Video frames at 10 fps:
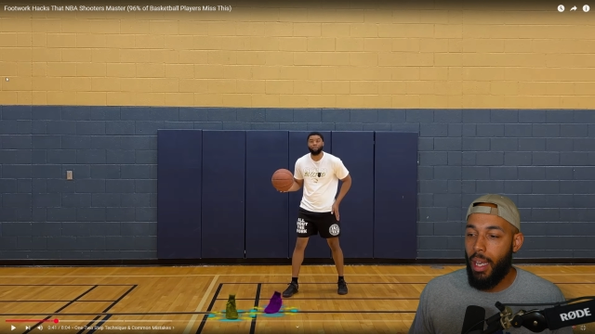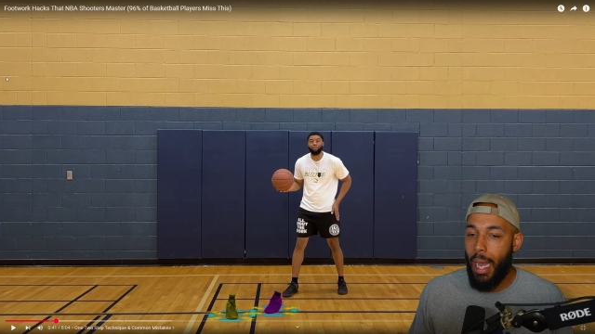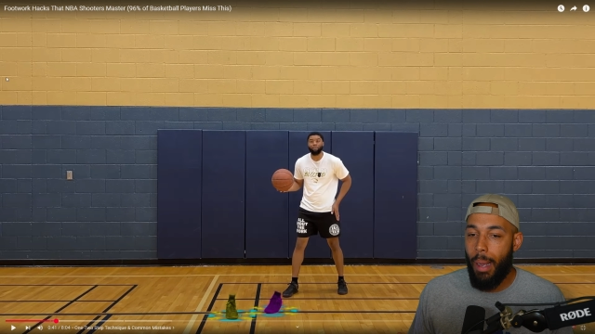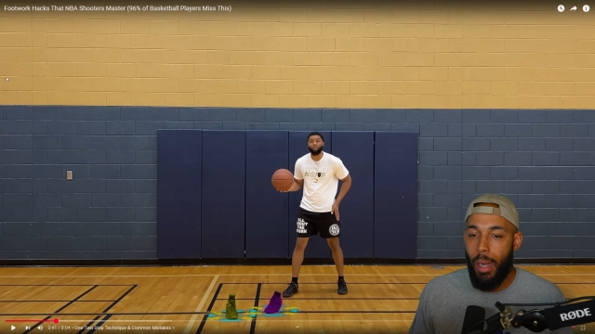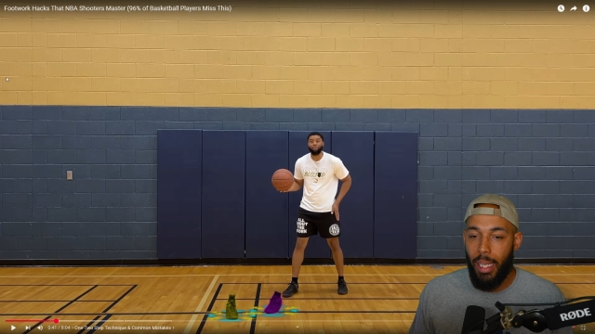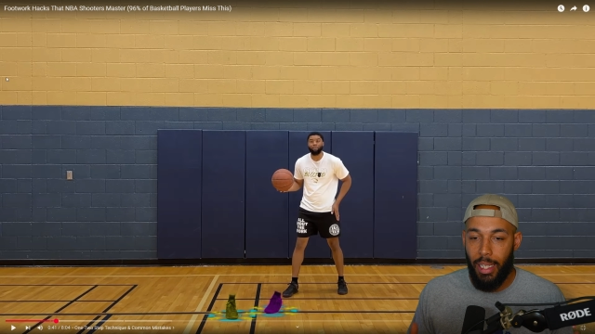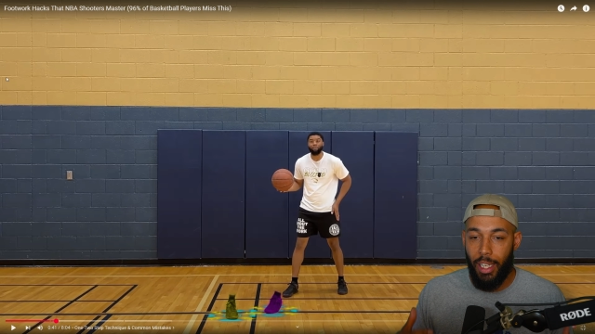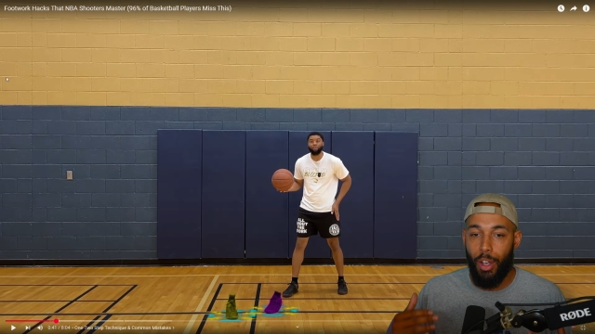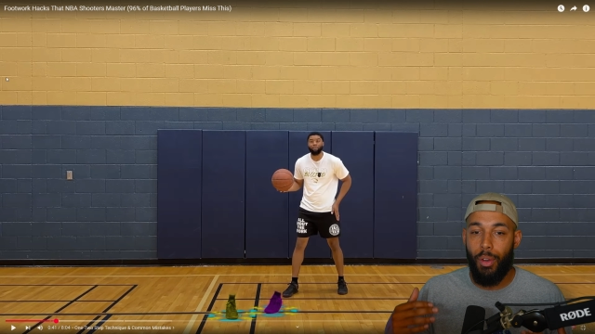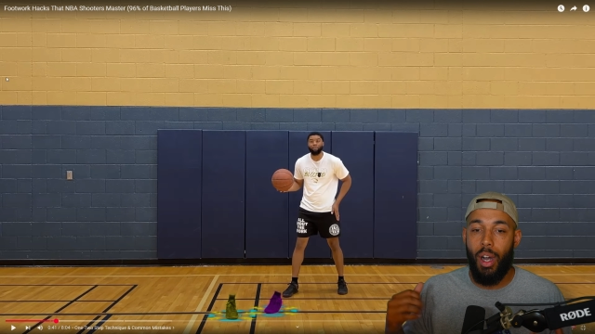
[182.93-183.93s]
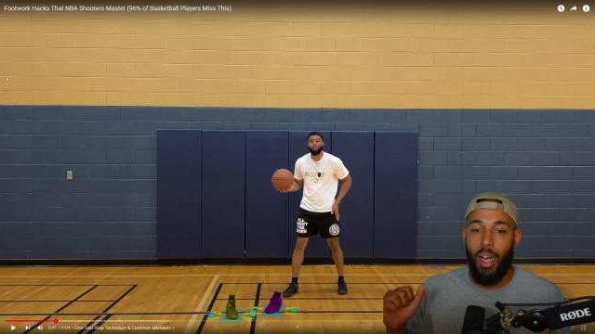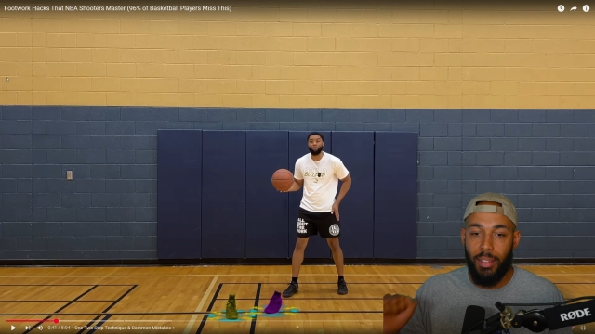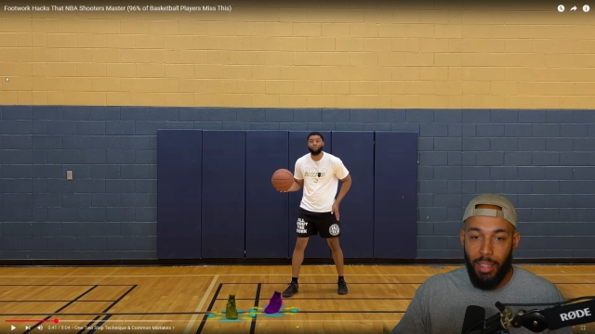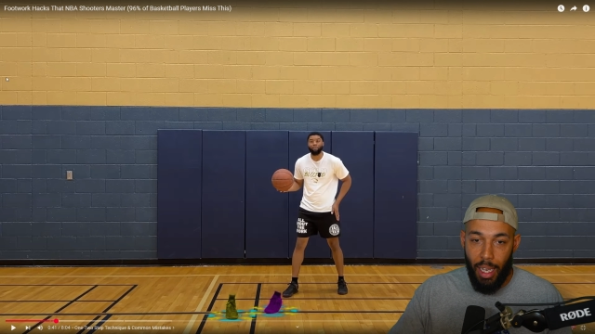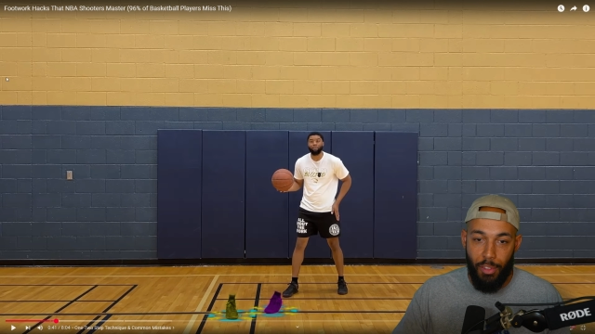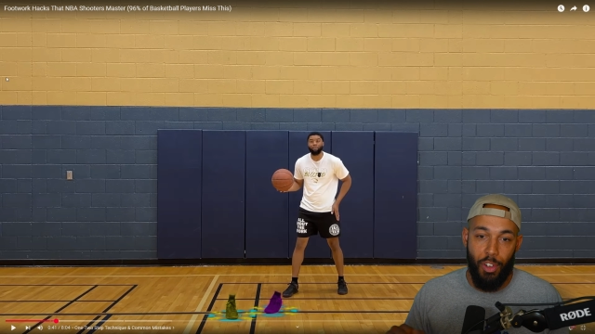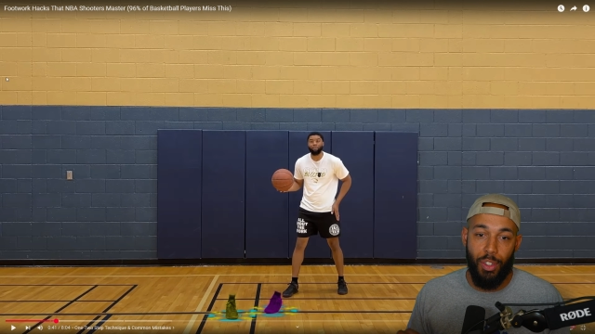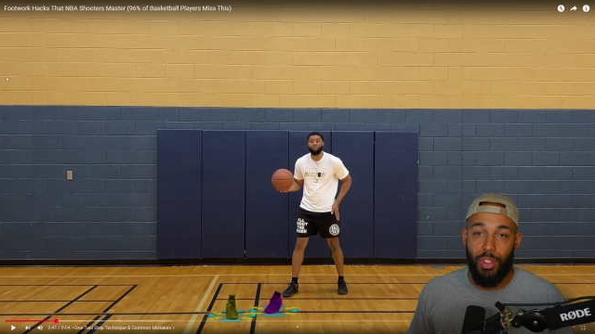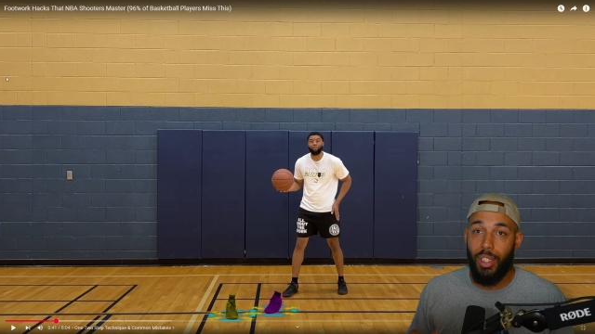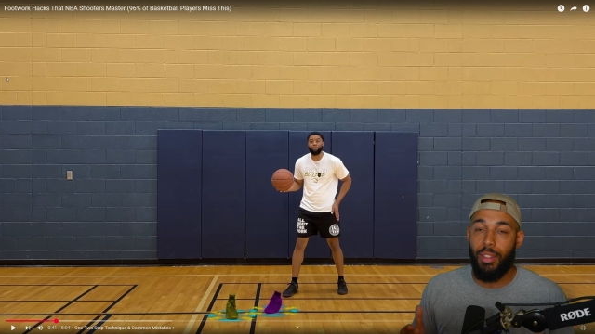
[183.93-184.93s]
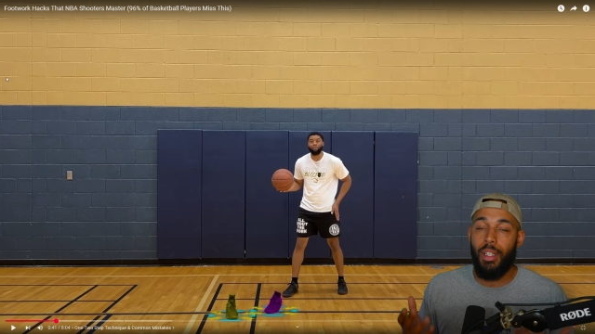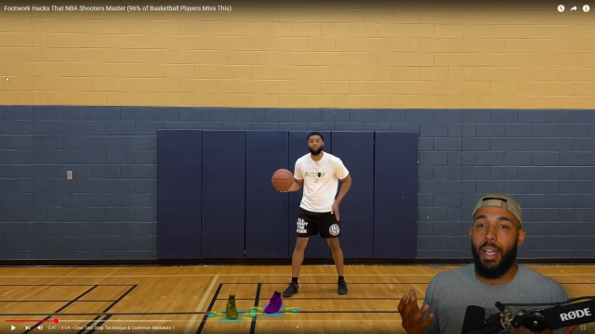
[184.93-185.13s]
I like go onside first, because